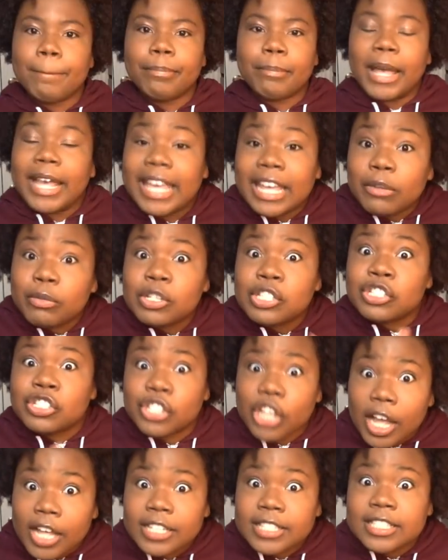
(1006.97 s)
My kid was
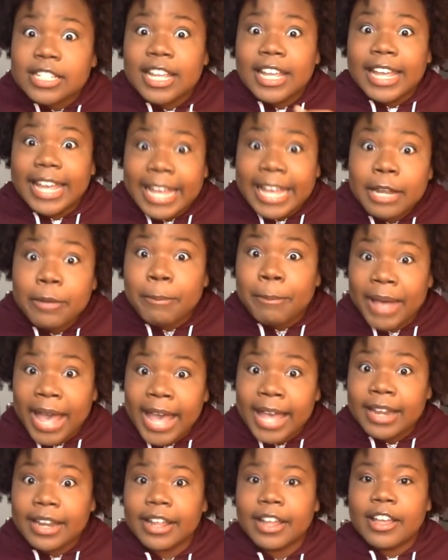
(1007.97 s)
just in
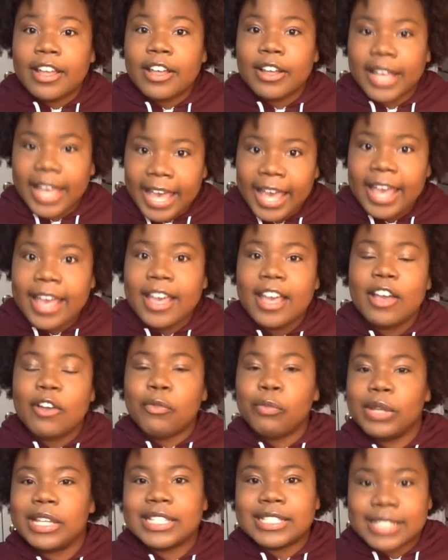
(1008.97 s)
bed, okay?
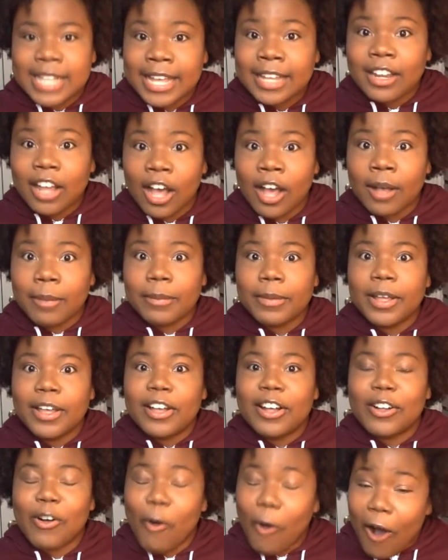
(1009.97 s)
We stayed up
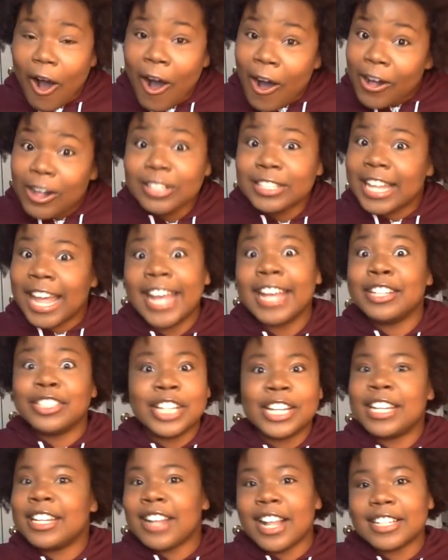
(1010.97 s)
all night.
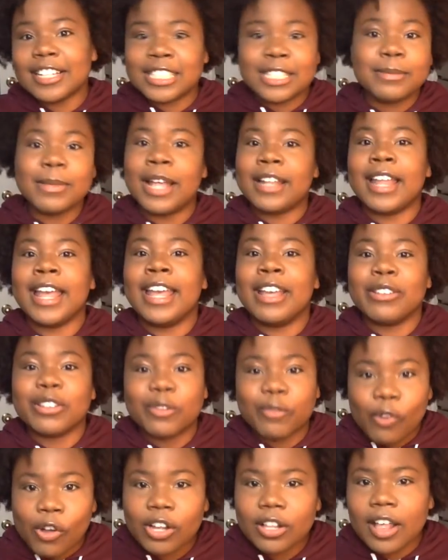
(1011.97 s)
Jay did not sleep that night. It was
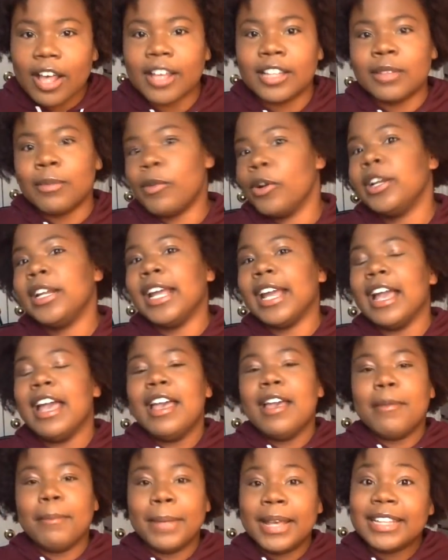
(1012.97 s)
4 o'clock in the morning.
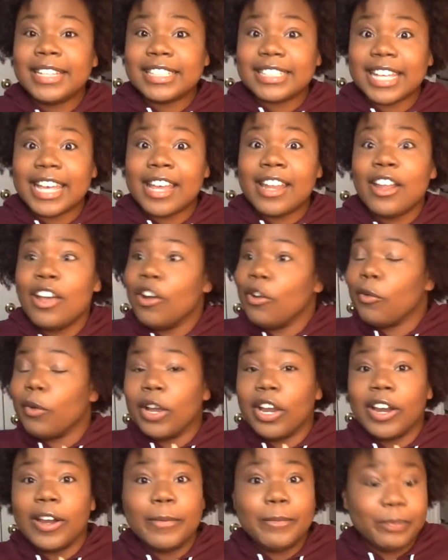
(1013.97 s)
Me and this kid
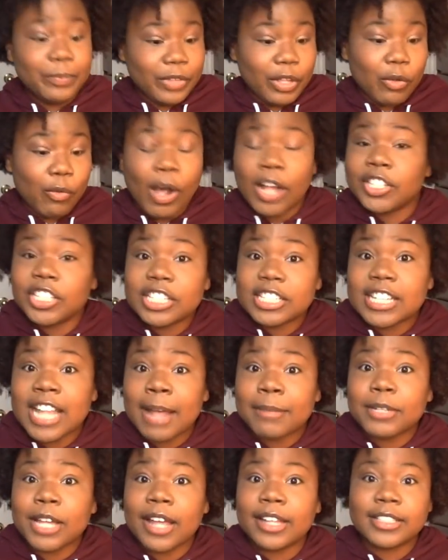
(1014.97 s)
were watching
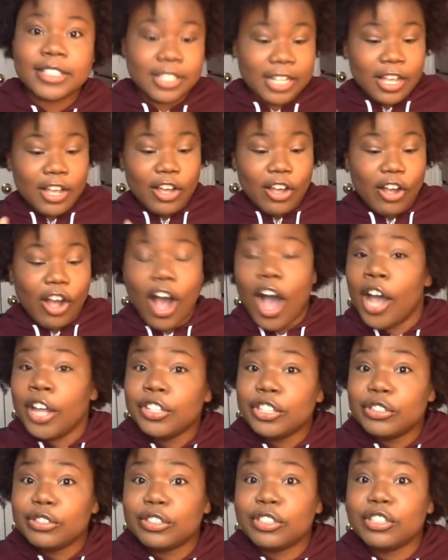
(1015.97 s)
Snapchats
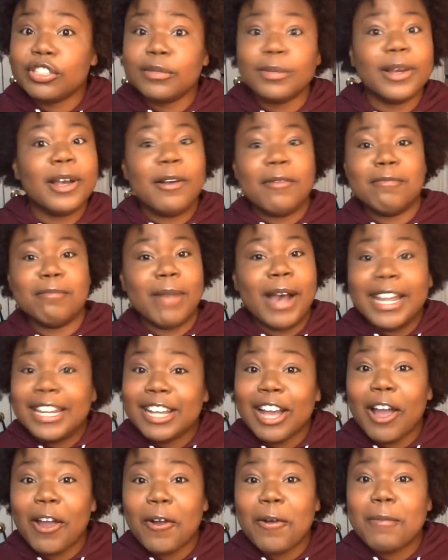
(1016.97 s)
on YouTube,
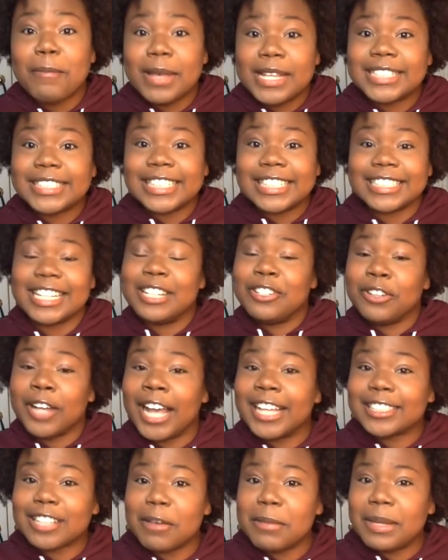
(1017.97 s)
minding our own business. And you
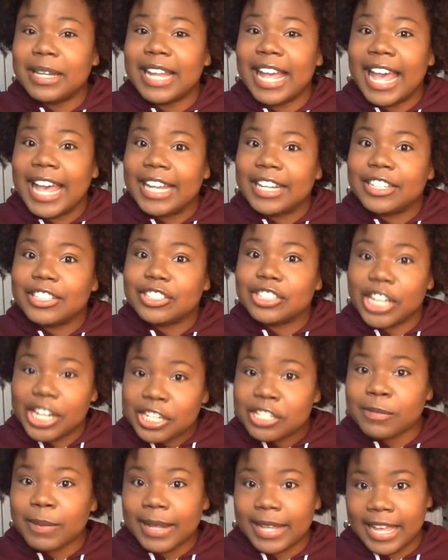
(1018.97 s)
guys come in and
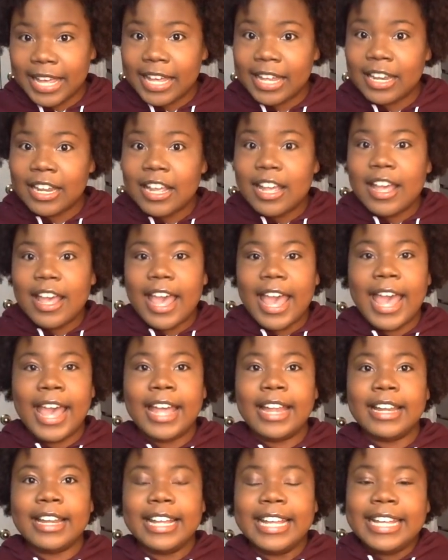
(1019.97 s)
change my kid,
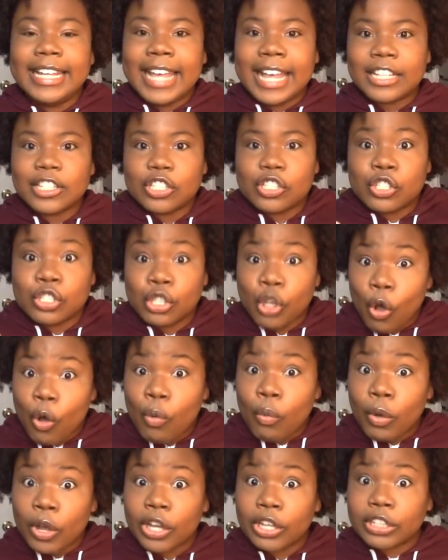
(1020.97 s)
and he gets
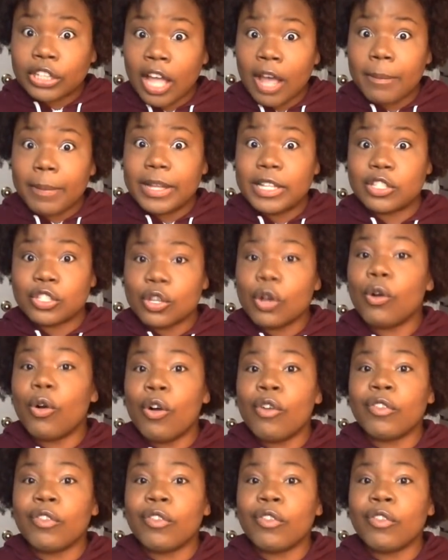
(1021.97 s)
so worked up and so